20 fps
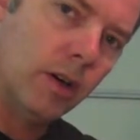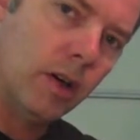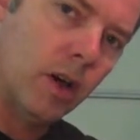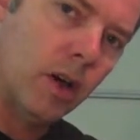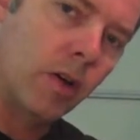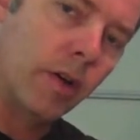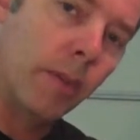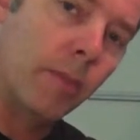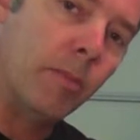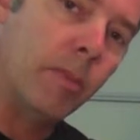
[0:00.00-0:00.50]

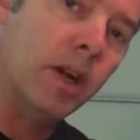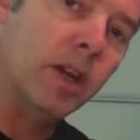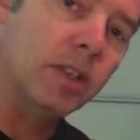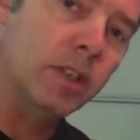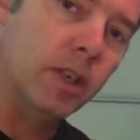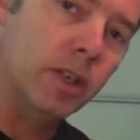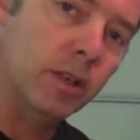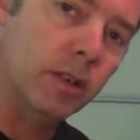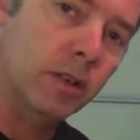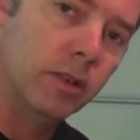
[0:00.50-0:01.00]
on a
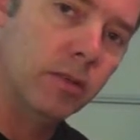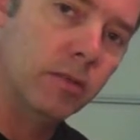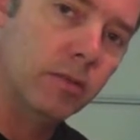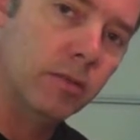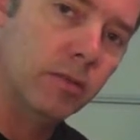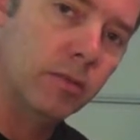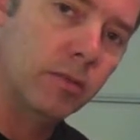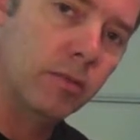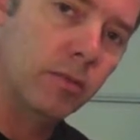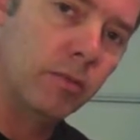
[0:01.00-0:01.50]
budget
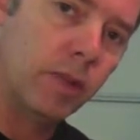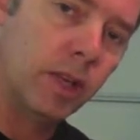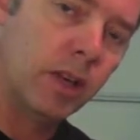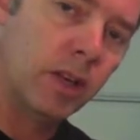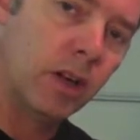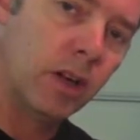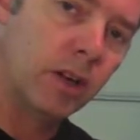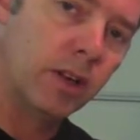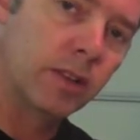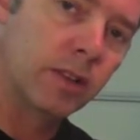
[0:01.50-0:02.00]

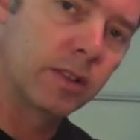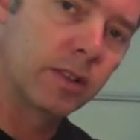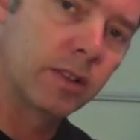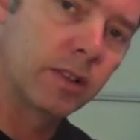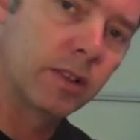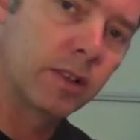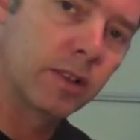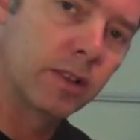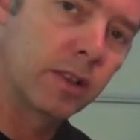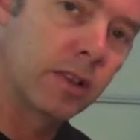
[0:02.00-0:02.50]
because